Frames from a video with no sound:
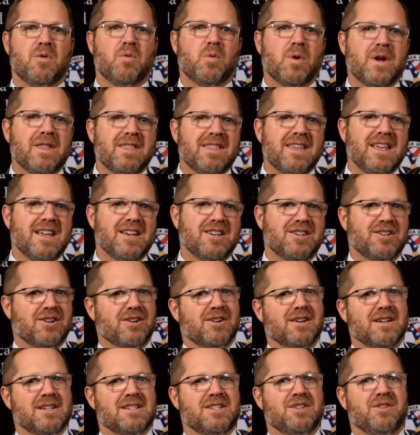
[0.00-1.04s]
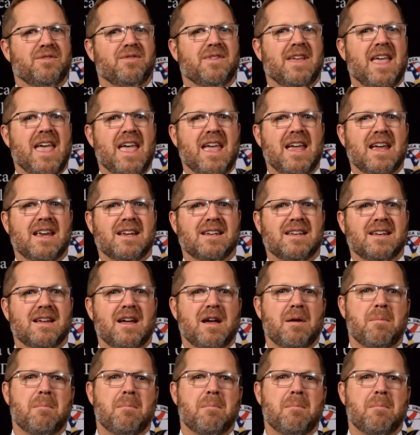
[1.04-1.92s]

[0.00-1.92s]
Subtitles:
With the endurance you've gained,